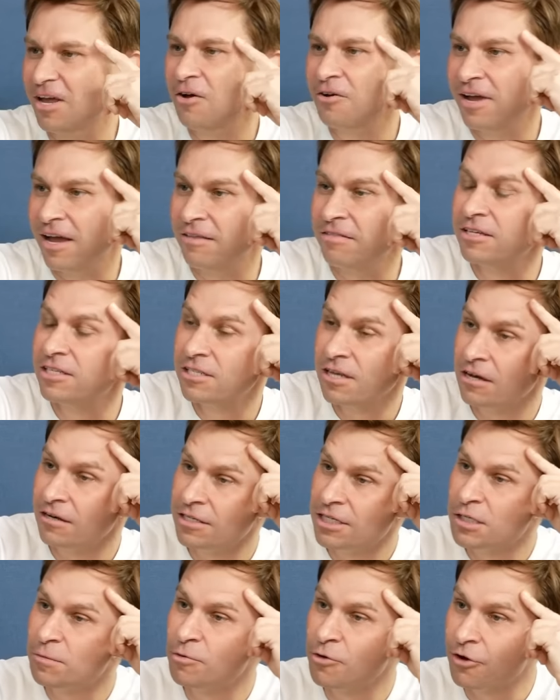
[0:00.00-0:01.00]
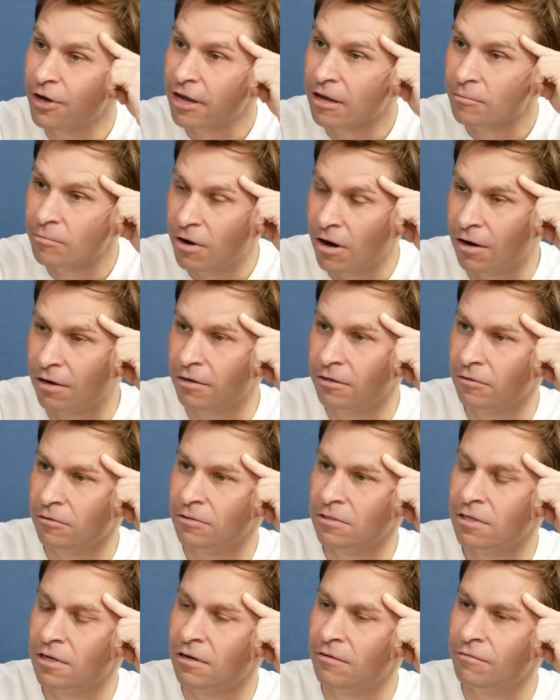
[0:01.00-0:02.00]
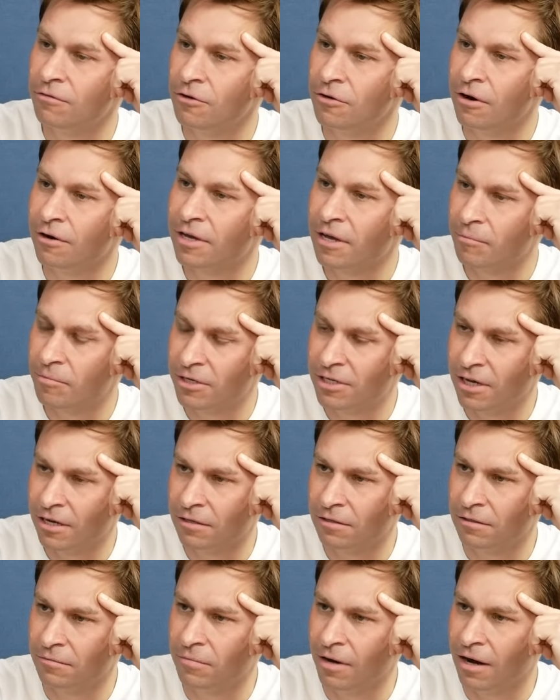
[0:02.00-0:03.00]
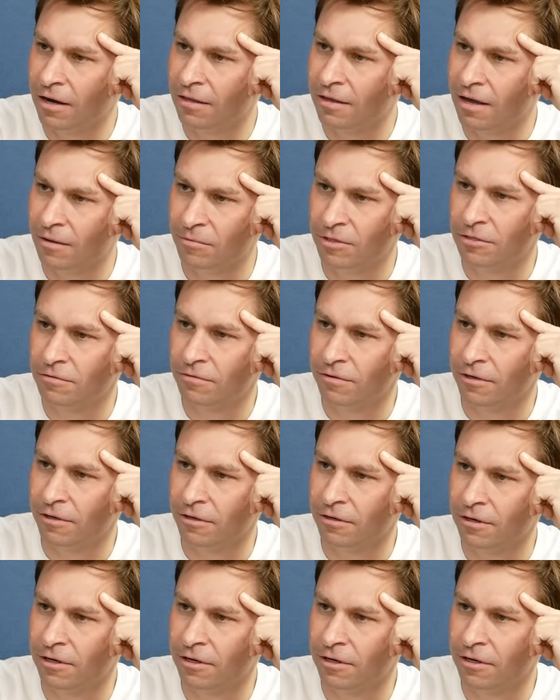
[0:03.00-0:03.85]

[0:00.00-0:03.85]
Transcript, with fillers: okay, the sun is spewing out particles that if you don't get protected by the atmosphere,